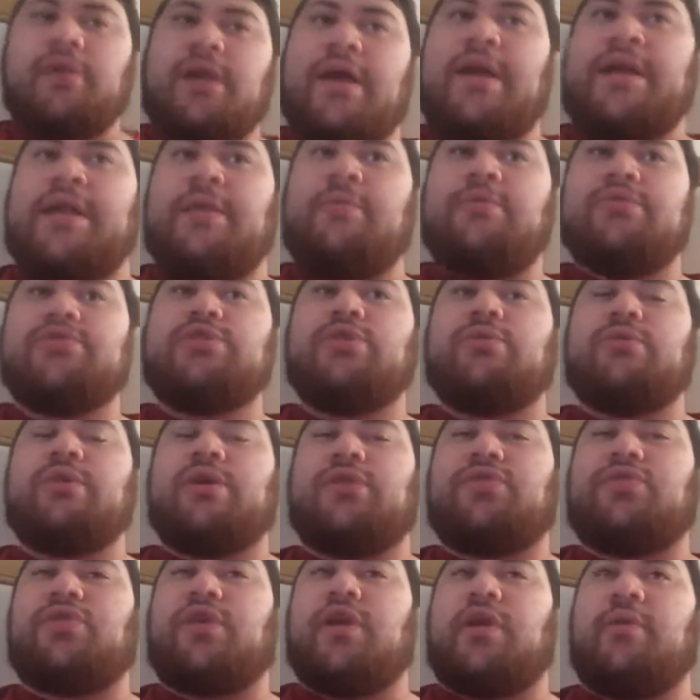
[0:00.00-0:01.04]
and he was doing
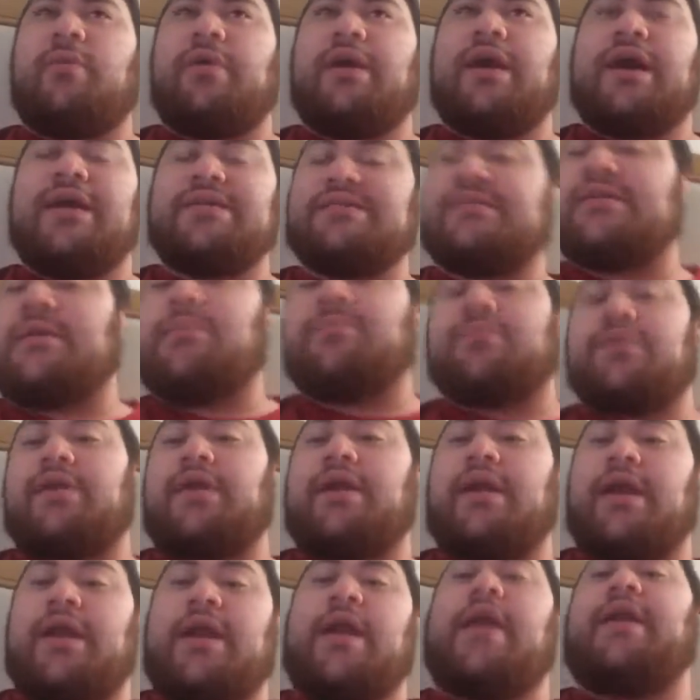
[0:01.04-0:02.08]
a theory on
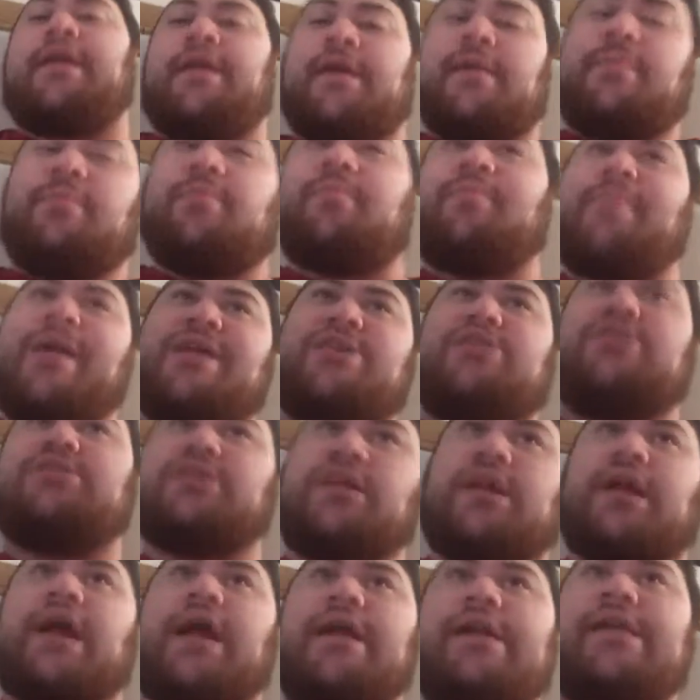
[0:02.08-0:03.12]
something, and then he
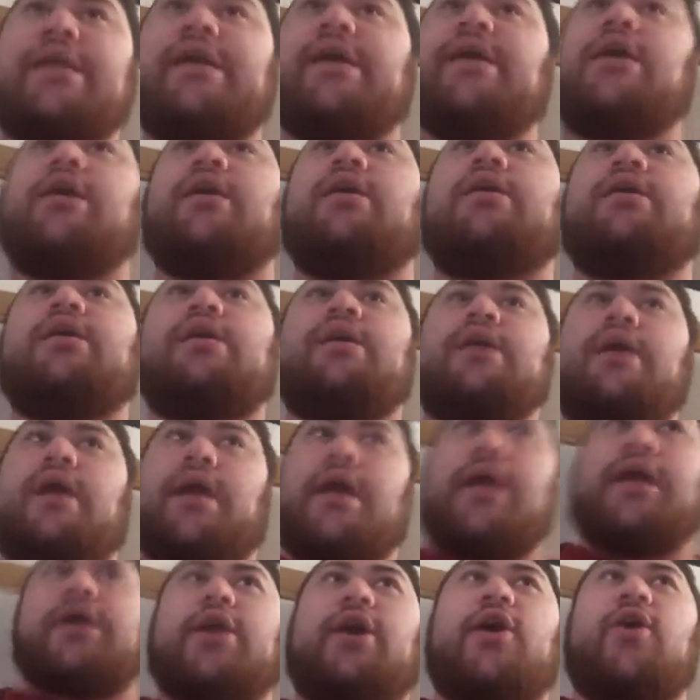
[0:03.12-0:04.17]
mentioned an idea,
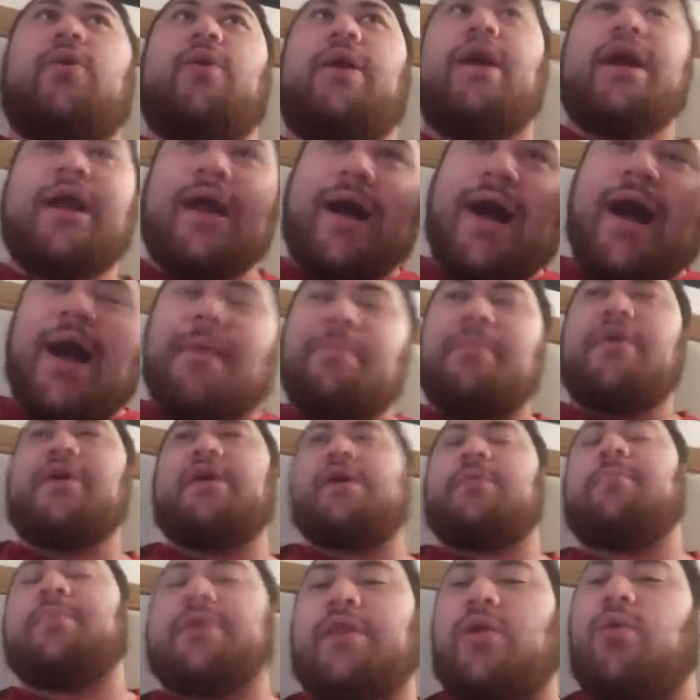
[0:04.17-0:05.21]
and you know what? I'm
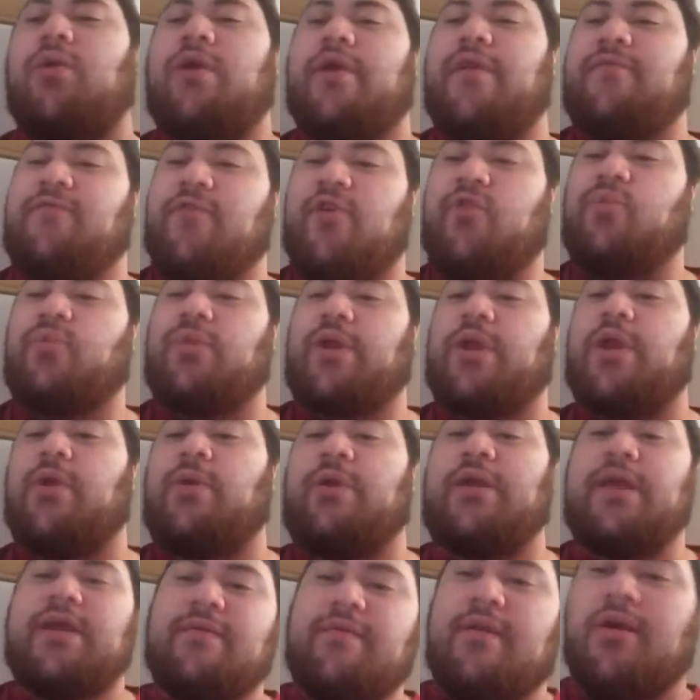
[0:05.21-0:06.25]
gonna be the first one to
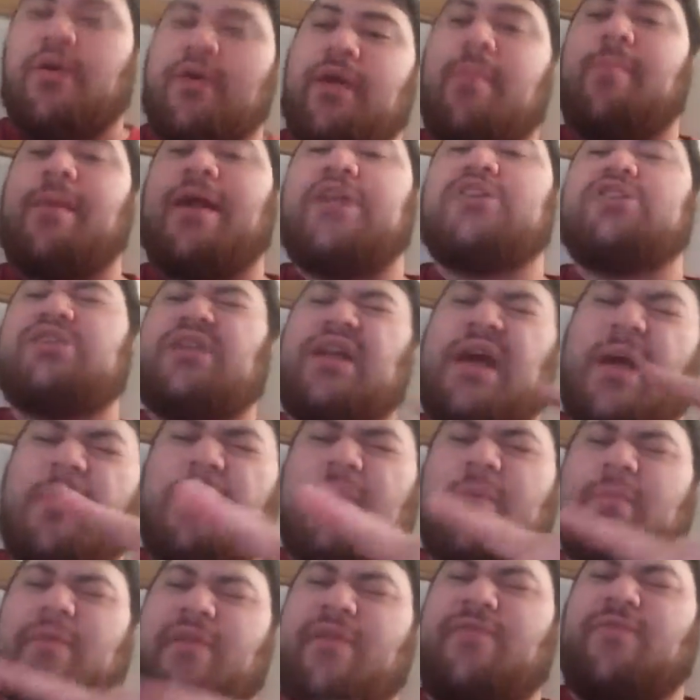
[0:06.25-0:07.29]
do it. Even though he mentioned it, I'm
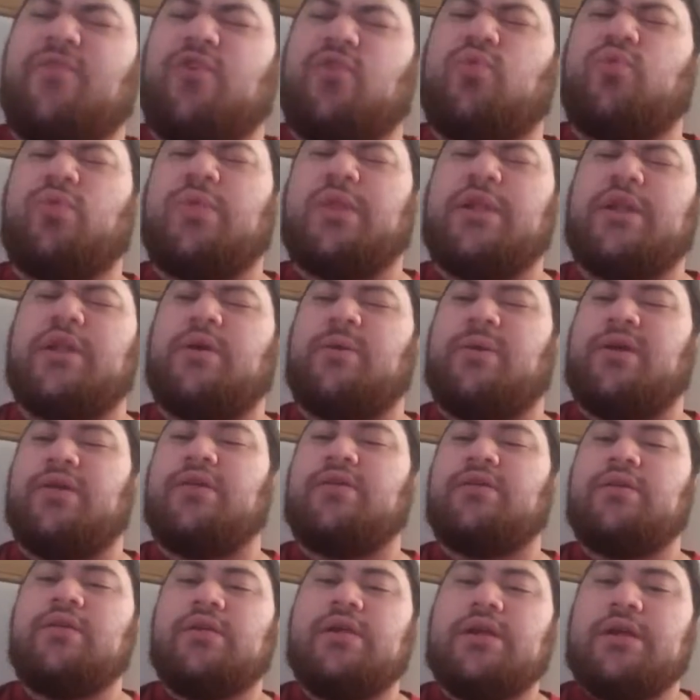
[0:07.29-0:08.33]
gonna be the first one to do
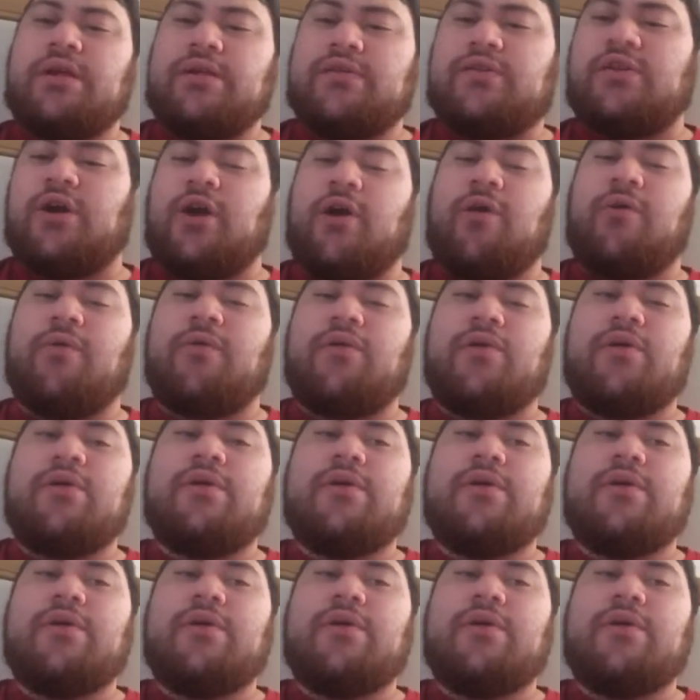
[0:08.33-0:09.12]
it. So,